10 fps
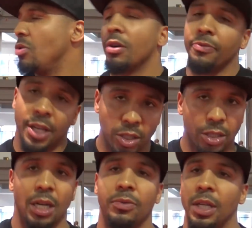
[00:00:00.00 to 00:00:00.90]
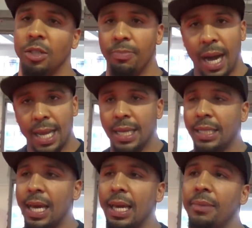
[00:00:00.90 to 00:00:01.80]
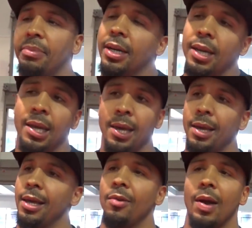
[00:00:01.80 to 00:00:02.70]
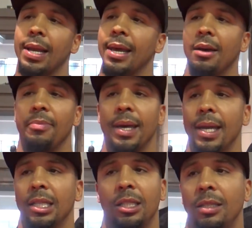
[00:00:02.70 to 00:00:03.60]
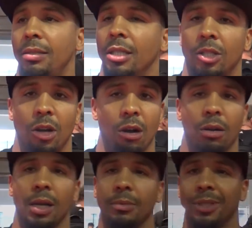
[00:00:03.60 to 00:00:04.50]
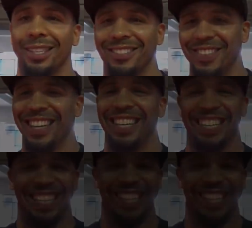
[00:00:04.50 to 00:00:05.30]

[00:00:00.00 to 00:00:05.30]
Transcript: You convince yourself that your body can take it, but right now, man, it's just talk, and I'm chilling, man.